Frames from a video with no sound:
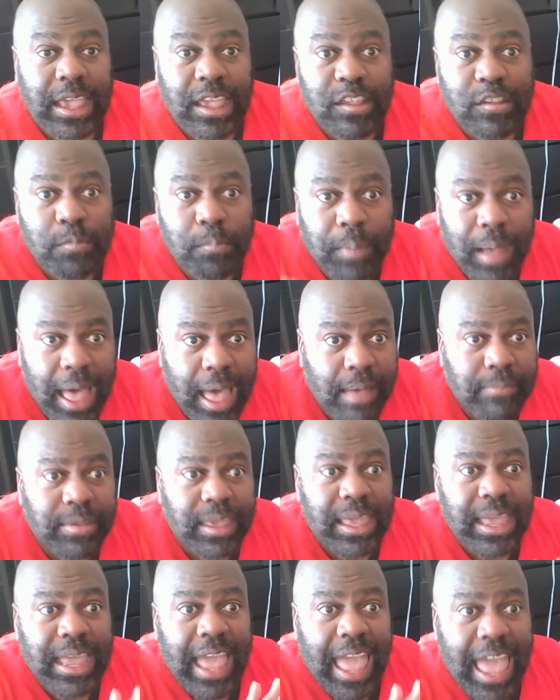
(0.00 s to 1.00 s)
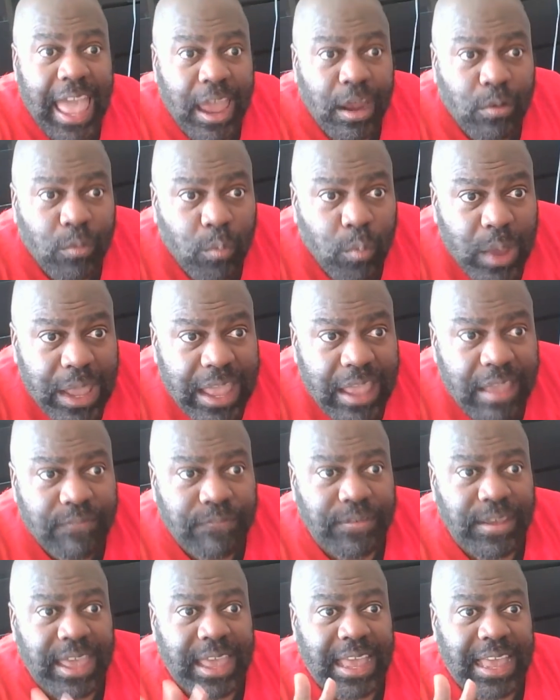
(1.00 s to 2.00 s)
He's bobbing and
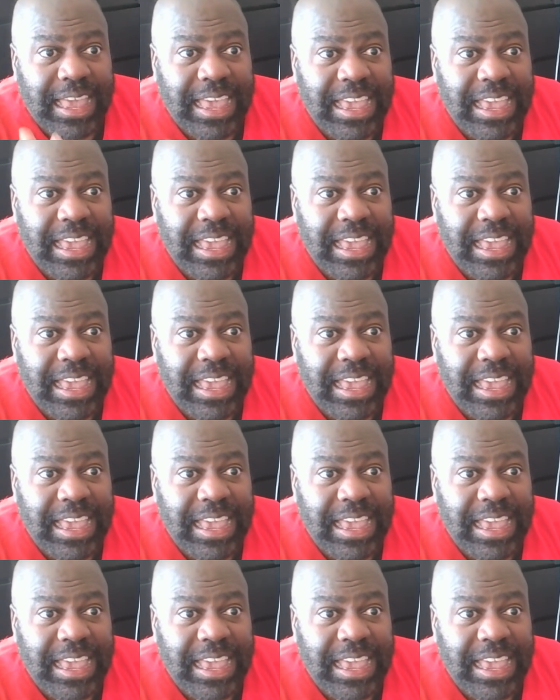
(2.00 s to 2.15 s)
weaving.